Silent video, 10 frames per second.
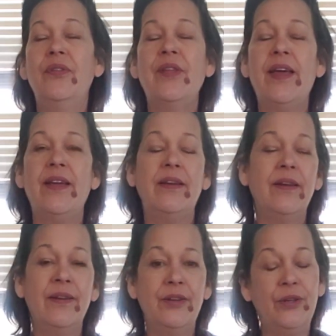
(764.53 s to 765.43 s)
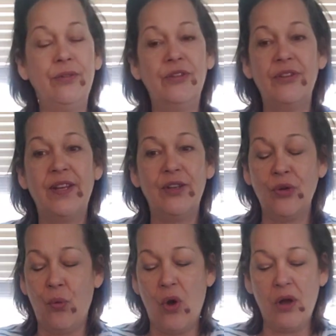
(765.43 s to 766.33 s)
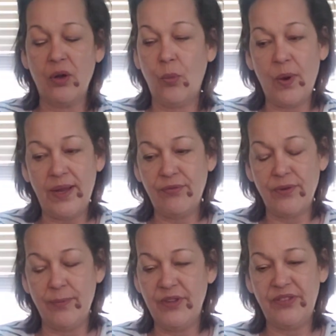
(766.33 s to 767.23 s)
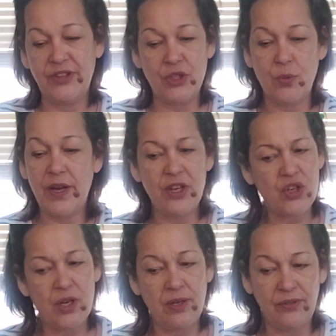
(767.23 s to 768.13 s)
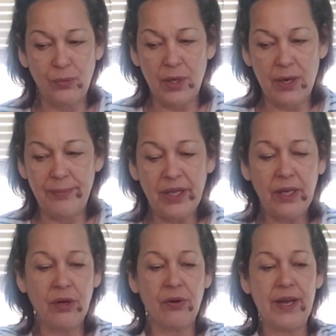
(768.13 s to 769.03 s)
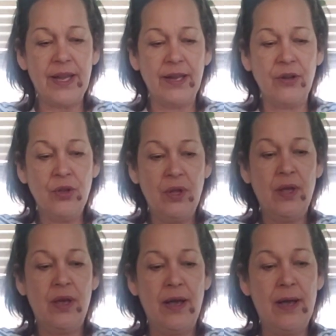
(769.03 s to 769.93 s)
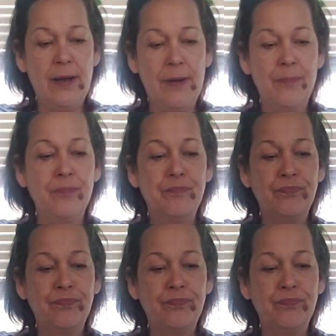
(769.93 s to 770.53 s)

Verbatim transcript: that you just get to walk away from the situation is what I'm hearing. Um,